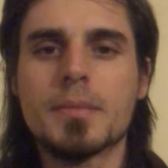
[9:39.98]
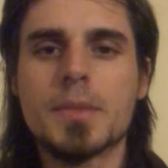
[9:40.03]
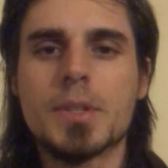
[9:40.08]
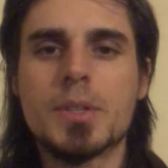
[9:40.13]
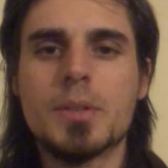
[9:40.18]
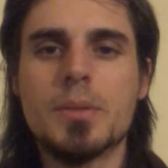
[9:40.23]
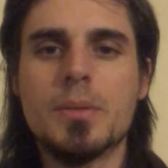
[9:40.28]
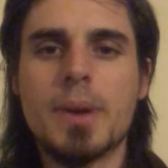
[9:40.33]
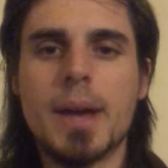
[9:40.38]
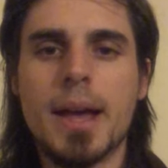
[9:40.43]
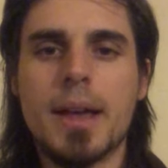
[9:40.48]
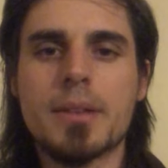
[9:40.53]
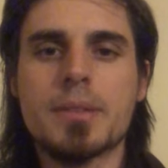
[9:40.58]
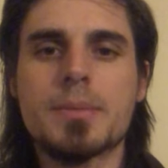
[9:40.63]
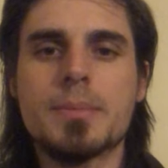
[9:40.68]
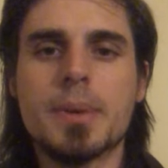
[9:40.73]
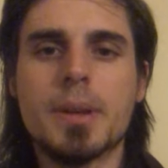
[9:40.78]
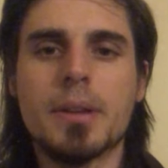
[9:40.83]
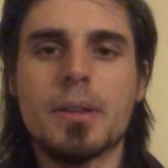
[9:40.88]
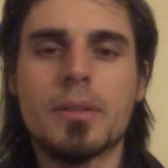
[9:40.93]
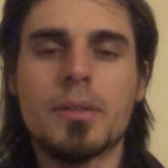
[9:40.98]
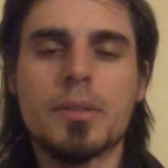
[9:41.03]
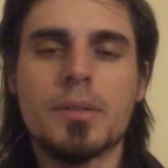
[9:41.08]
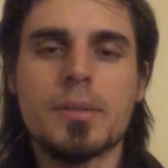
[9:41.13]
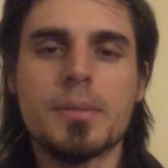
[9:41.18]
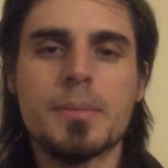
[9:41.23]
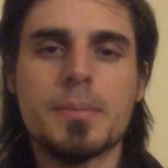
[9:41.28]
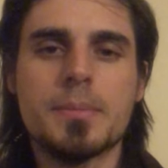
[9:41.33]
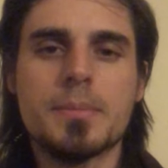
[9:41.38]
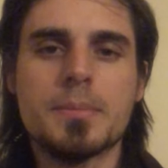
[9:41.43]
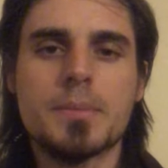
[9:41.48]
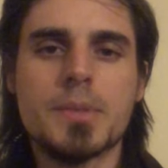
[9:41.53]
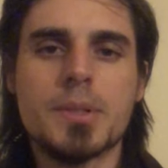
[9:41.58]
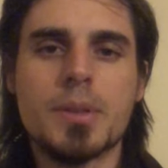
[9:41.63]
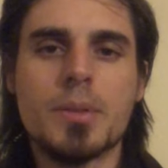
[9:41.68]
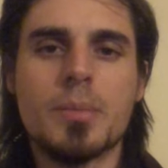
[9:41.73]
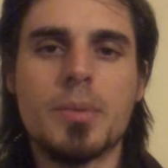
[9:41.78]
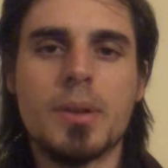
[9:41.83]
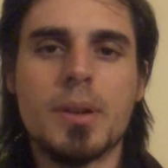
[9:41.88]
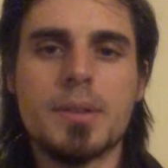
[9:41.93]
two aspects to
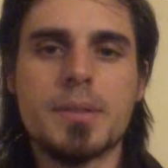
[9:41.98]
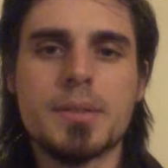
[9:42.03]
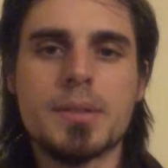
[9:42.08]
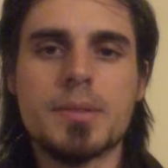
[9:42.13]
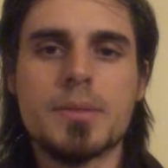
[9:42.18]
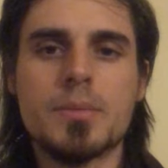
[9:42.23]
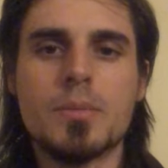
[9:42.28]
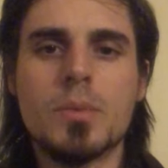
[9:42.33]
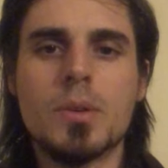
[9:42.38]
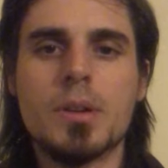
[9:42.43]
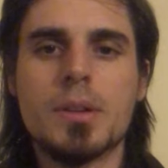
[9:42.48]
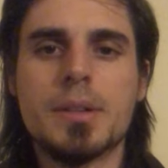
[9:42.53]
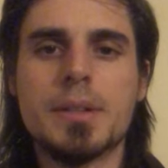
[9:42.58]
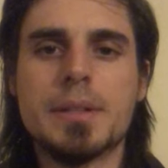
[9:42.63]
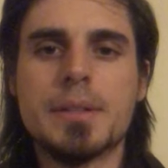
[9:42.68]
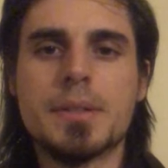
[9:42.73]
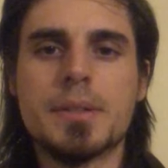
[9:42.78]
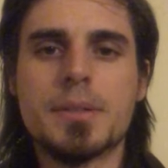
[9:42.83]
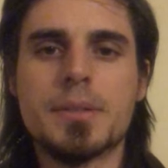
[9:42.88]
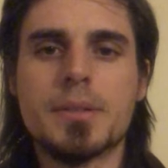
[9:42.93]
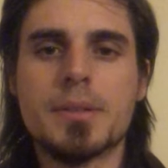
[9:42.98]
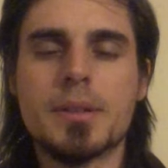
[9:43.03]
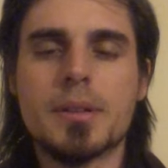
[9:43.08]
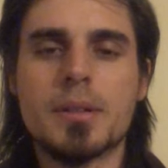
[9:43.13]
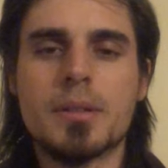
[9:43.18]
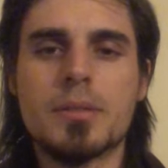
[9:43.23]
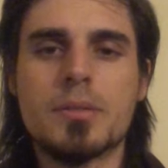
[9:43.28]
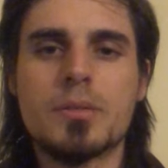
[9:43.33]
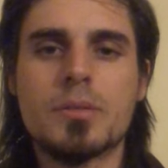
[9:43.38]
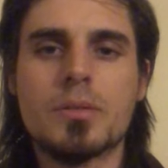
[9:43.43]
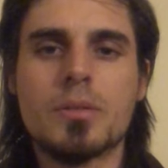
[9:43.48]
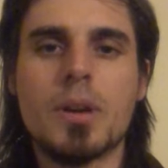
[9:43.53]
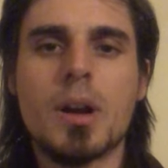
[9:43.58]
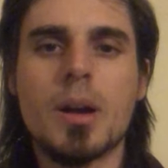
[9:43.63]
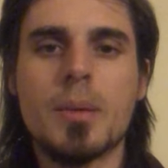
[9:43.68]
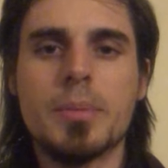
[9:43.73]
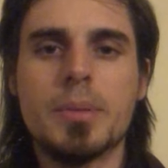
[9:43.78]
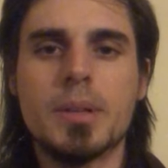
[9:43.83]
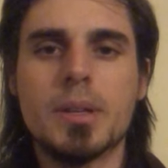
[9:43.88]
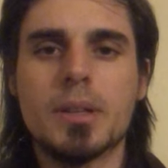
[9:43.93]
the process. One is
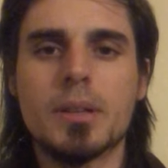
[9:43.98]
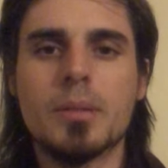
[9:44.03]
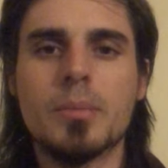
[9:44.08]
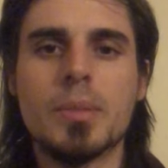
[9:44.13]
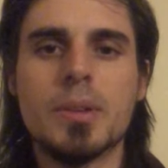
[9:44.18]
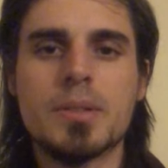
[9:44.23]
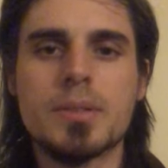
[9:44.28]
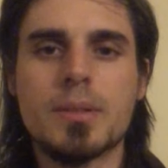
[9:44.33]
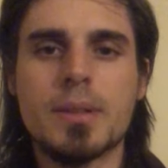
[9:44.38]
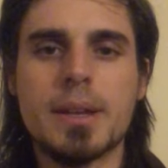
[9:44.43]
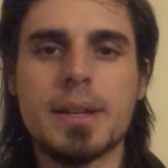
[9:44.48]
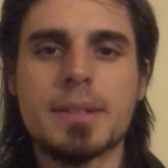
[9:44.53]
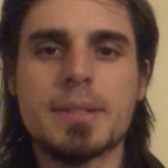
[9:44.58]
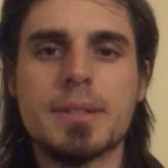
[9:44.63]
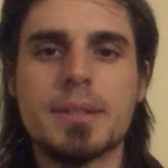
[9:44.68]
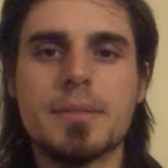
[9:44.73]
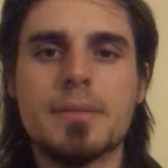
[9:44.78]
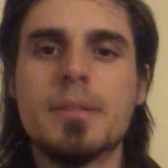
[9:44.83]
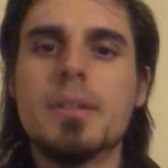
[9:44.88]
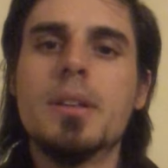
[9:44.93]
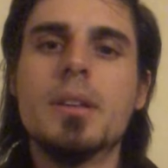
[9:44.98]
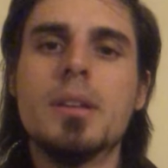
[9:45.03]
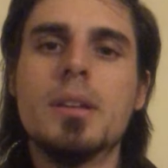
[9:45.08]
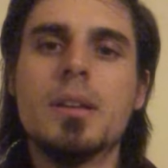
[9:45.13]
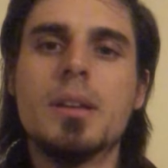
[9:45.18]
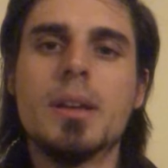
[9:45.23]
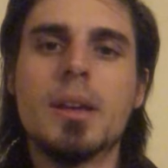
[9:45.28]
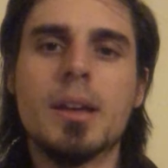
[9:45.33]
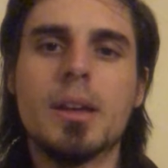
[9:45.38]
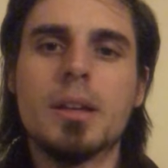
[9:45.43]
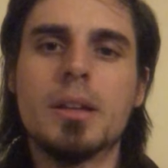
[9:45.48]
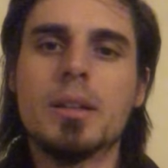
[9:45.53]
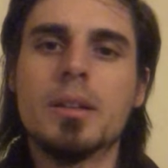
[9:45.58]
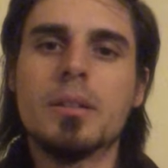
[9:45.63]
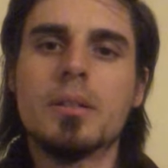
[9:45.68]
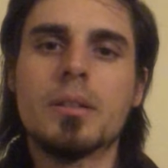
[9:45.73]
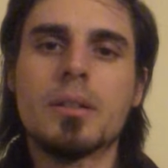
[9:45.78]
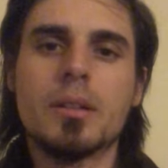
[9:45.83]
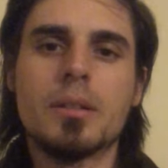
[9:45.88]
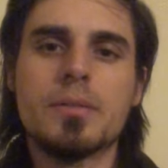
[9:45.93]
dropping the mental activity
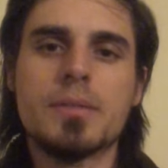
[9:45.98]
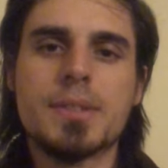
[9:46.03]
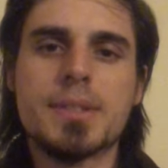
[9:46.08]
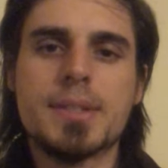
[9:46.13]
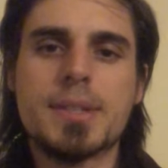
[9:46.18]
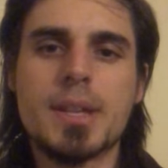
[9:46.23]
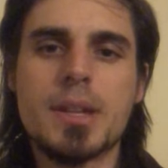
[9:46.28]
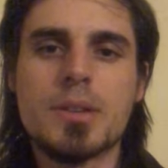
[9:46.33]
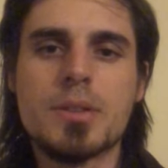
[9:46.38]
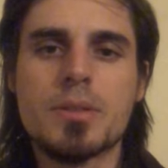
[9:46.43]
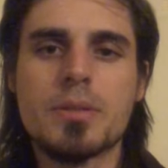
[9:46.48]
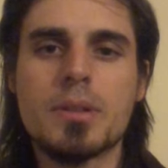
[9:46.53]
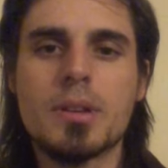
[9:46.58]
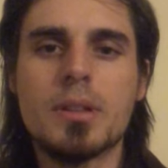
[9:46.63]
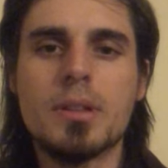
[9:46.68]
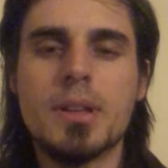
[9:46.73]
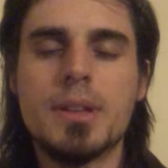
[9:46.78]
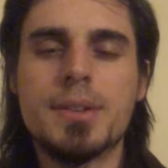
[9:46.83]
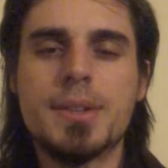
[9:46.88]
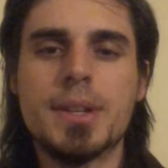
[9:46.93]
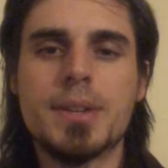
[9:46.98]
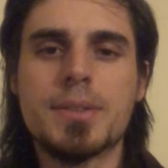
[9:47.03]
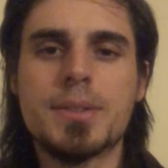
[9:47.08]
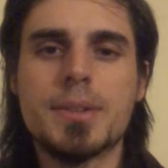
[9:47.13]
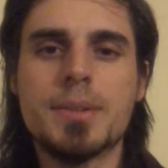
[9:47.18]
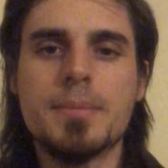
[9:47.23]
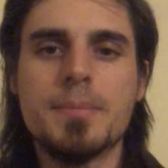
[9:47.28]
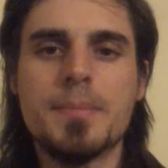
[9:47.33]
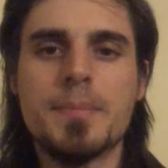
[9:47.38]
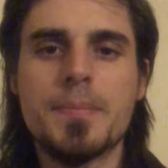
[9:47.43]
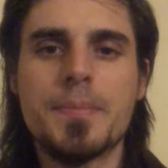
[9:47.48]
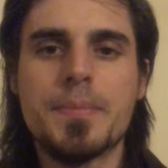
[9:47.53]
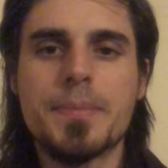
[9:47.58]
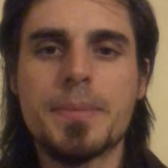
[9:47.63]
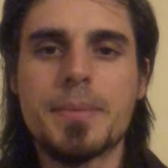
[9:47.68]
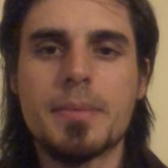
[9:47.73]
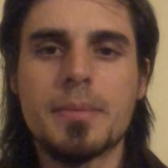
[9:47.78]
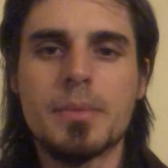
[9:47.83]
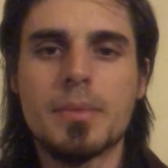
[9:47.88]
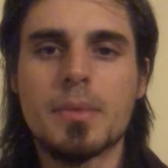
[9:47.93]
and kind of centering the attention,
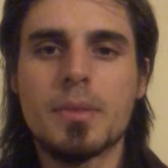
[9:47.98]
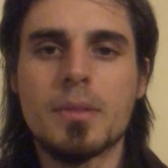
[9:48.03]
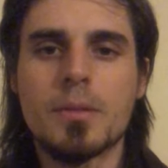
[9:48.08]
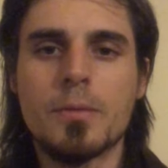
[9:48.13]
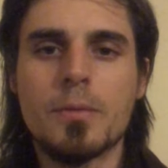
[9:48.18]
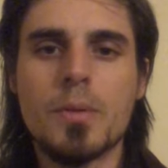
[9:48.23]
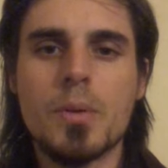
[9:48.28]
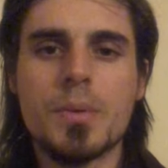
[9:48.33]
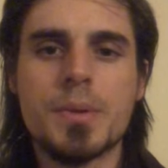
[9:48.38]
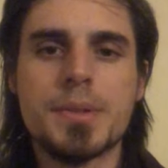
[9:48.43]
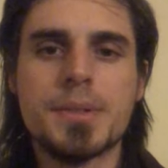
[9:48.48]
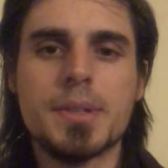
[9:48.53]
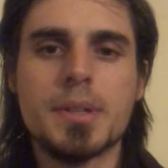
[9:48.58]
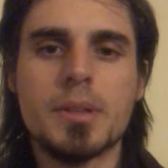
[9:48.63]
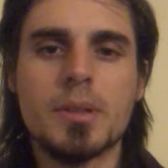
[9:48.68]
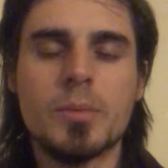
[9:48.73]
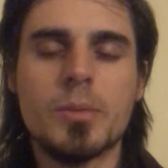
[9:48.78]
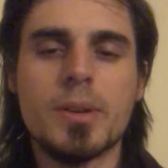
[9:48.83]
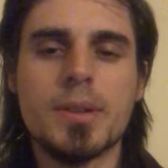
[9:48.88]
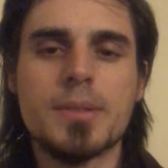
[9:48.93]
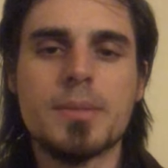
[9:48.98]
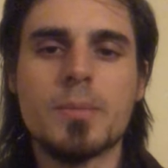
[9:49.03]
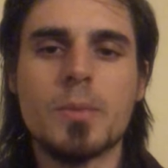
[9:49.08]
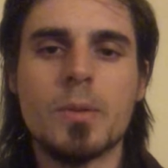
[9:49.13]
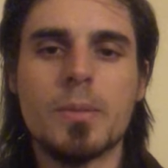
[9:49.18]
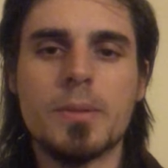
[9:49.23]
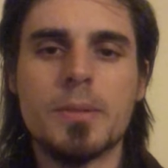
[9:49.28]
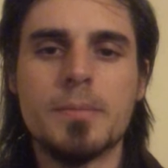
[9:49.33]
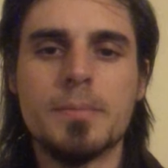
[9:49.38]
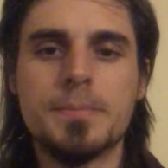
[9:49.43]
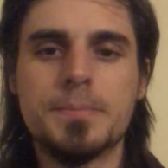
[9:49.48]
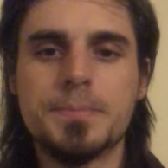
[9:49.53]
focusing in the present moment.